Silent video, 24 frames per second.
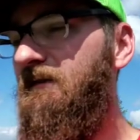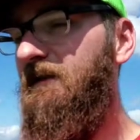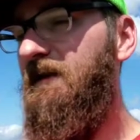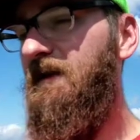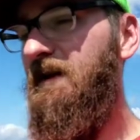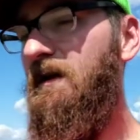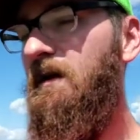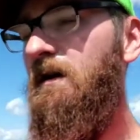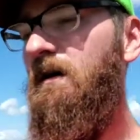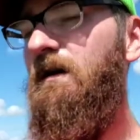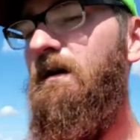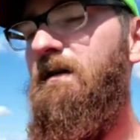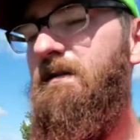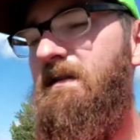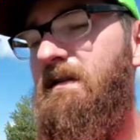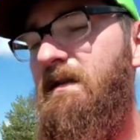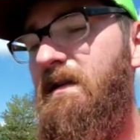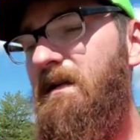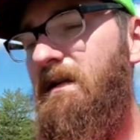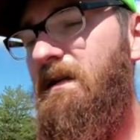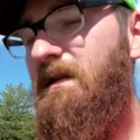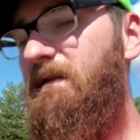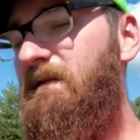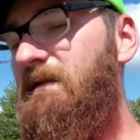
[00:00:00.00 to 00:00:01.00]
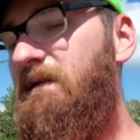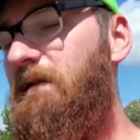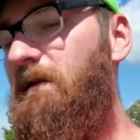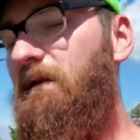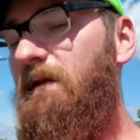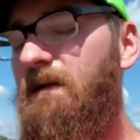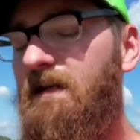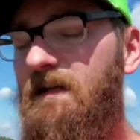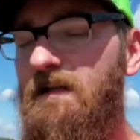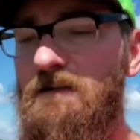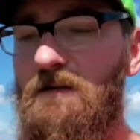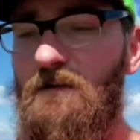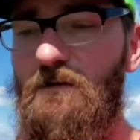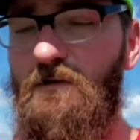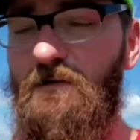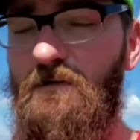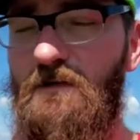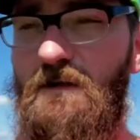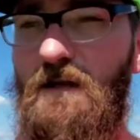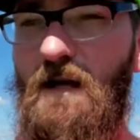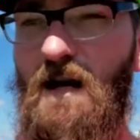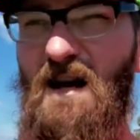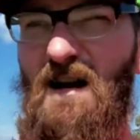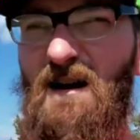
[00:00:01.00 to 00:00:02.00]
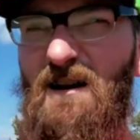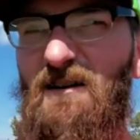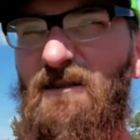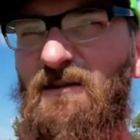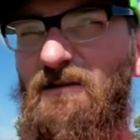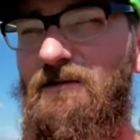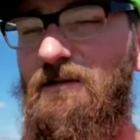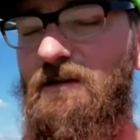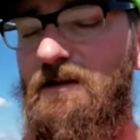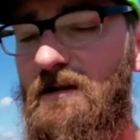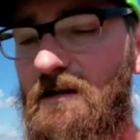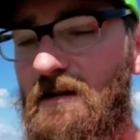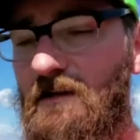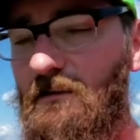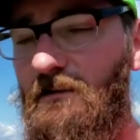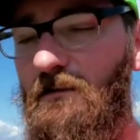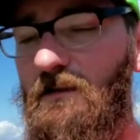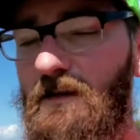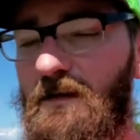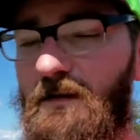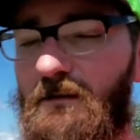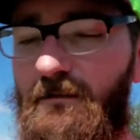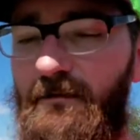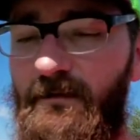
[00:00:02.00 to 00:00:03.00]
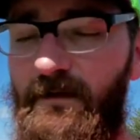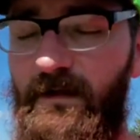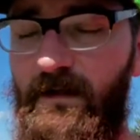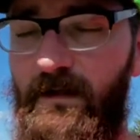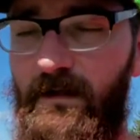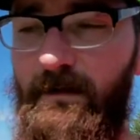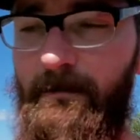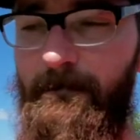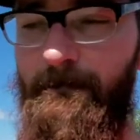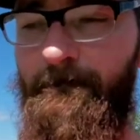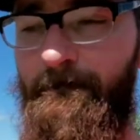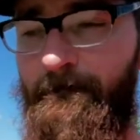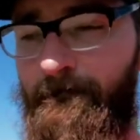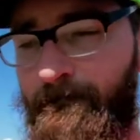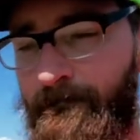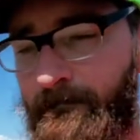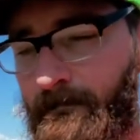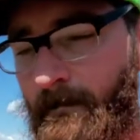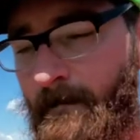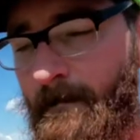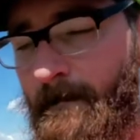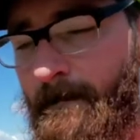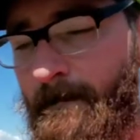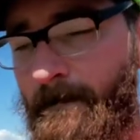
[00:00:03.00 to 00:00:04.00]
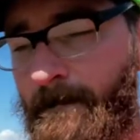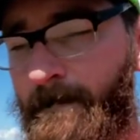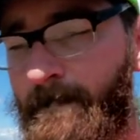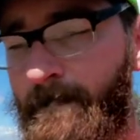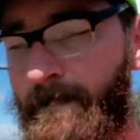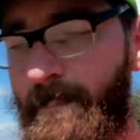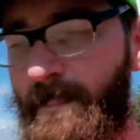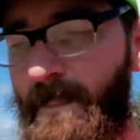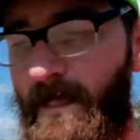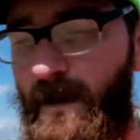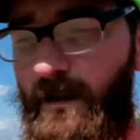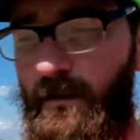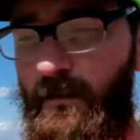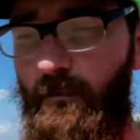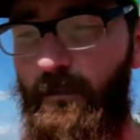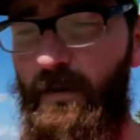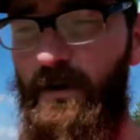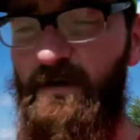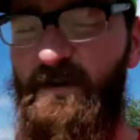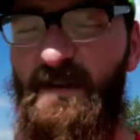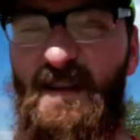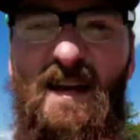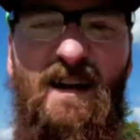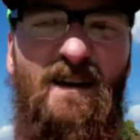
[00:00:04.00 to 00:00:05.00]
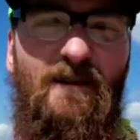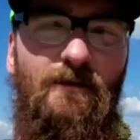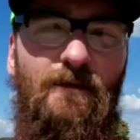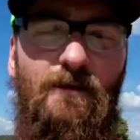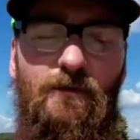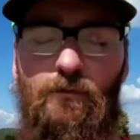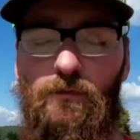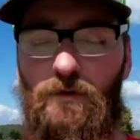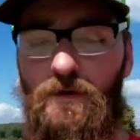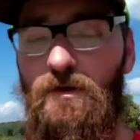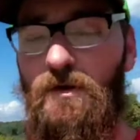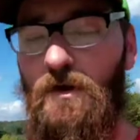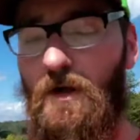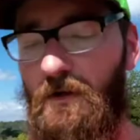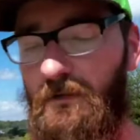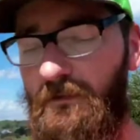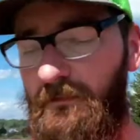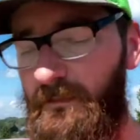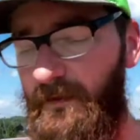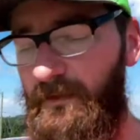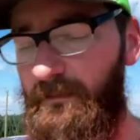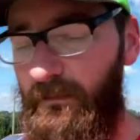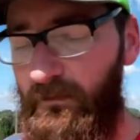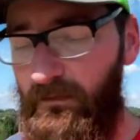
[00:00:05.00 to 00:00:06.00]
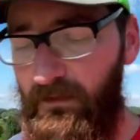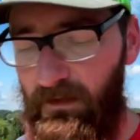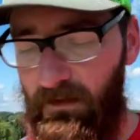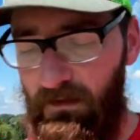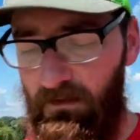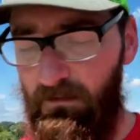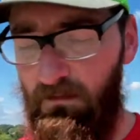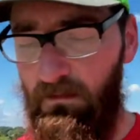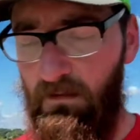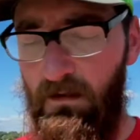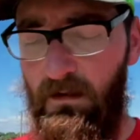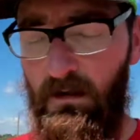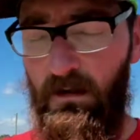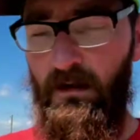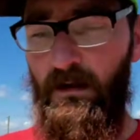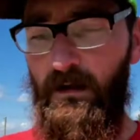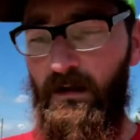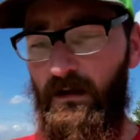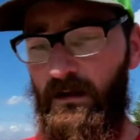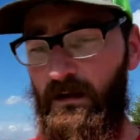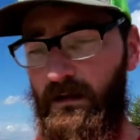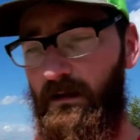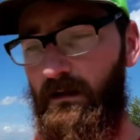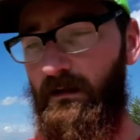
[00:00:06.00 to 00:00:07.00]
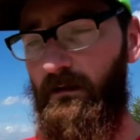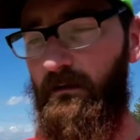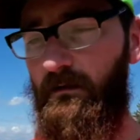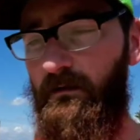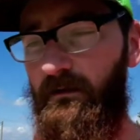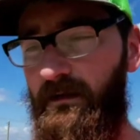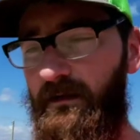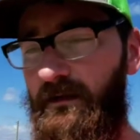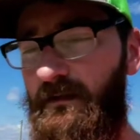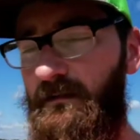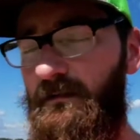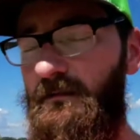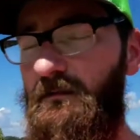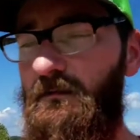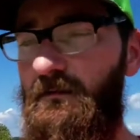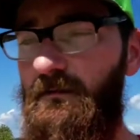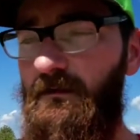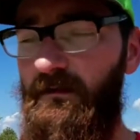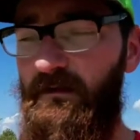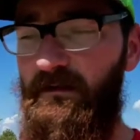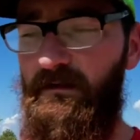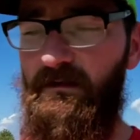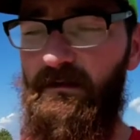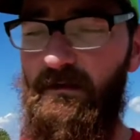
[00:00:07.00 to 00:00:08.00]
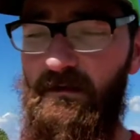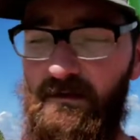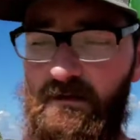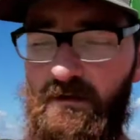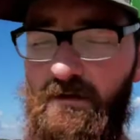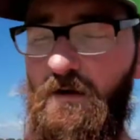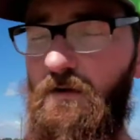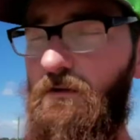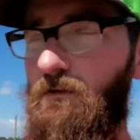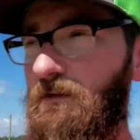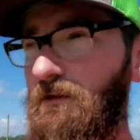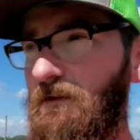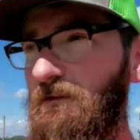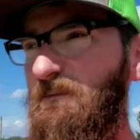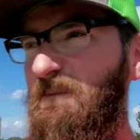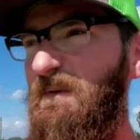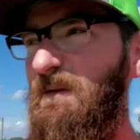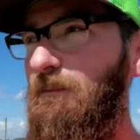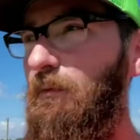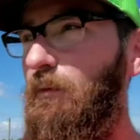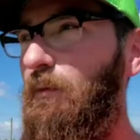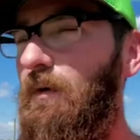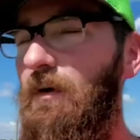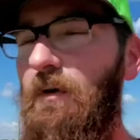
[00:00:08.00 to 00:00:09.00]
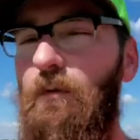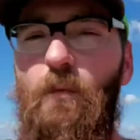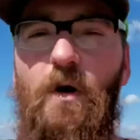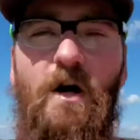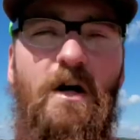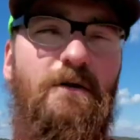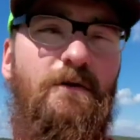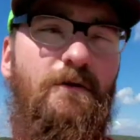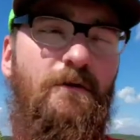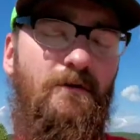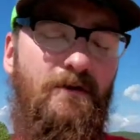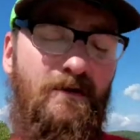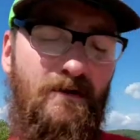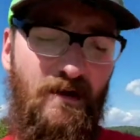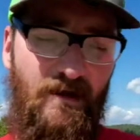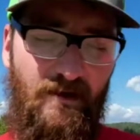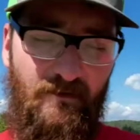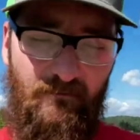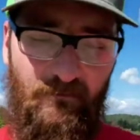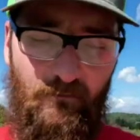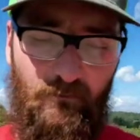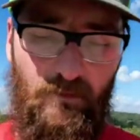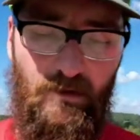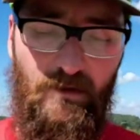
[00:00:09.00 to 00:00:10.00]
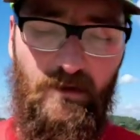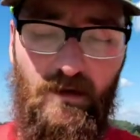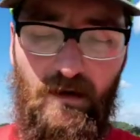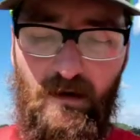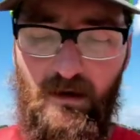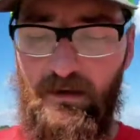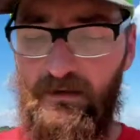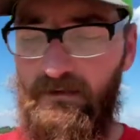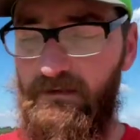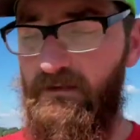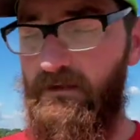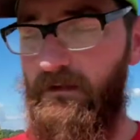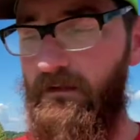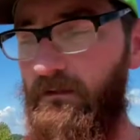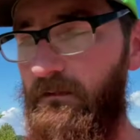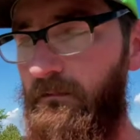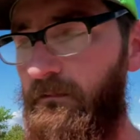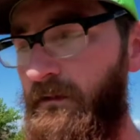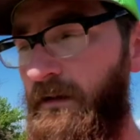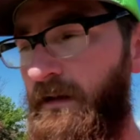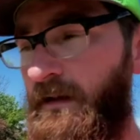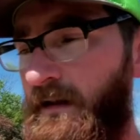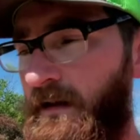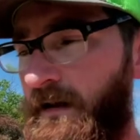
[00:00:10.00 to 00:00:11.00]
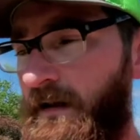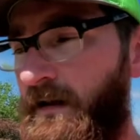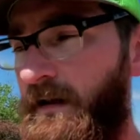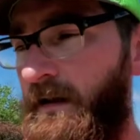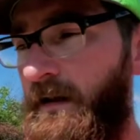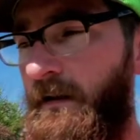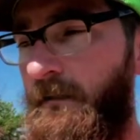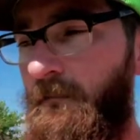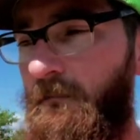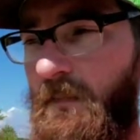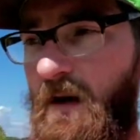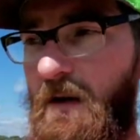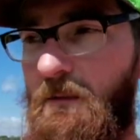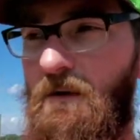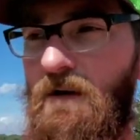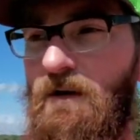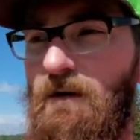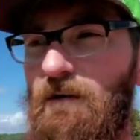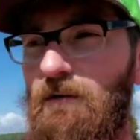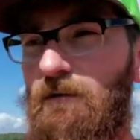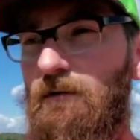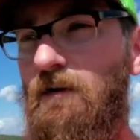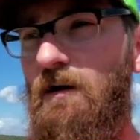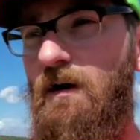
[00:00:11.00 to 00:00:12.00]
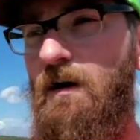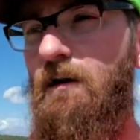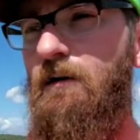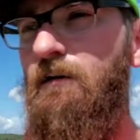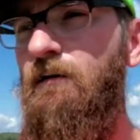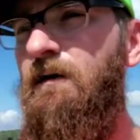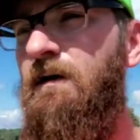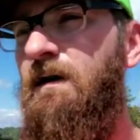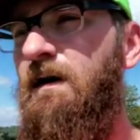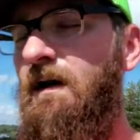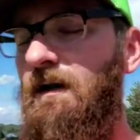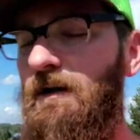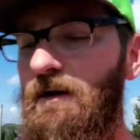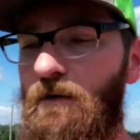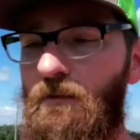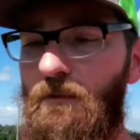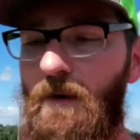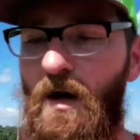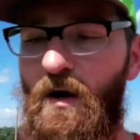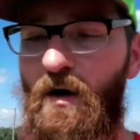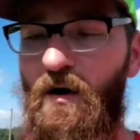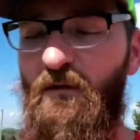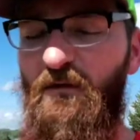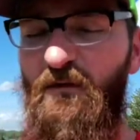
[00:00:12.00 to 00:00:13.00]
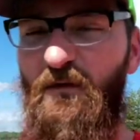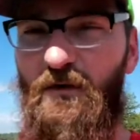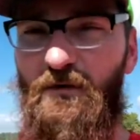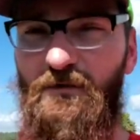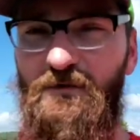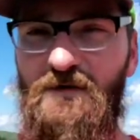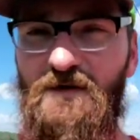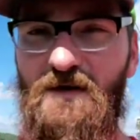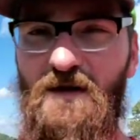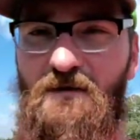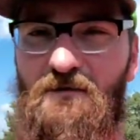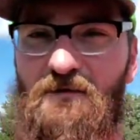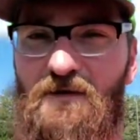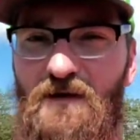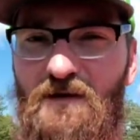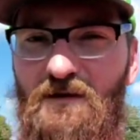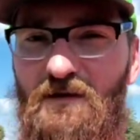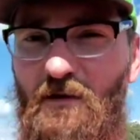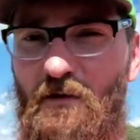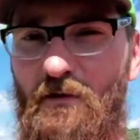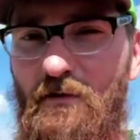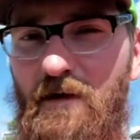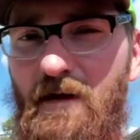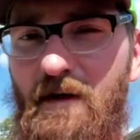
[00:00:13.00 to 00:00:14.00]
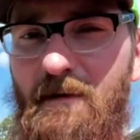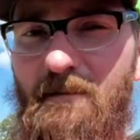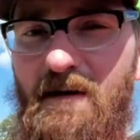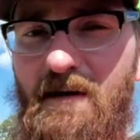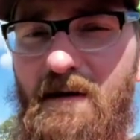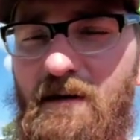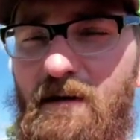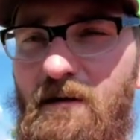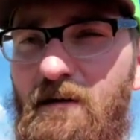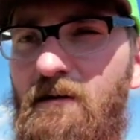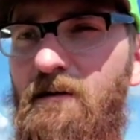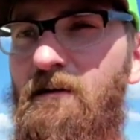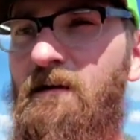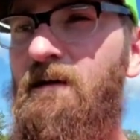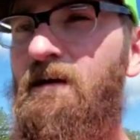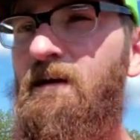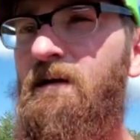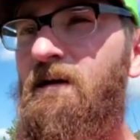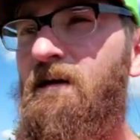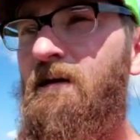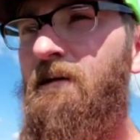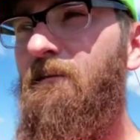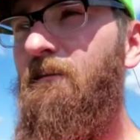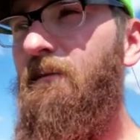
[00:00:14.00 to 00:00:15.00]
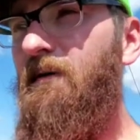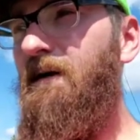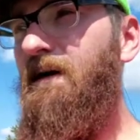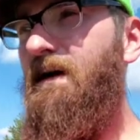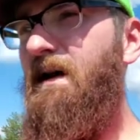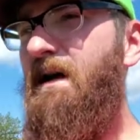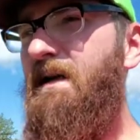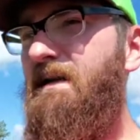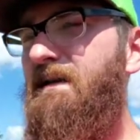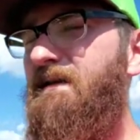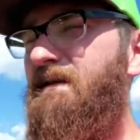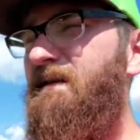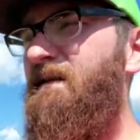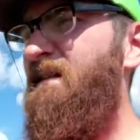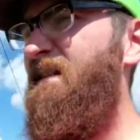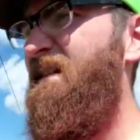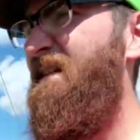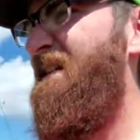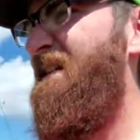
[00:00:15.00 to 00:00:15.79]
drifting content. So I guess it's your style, you know, of uh, your personality of what draws people in. You know, it shows that people want to watch your stuff and whatnot. So maybe it'll grow. I know my off-road stuff does a whole lot better, but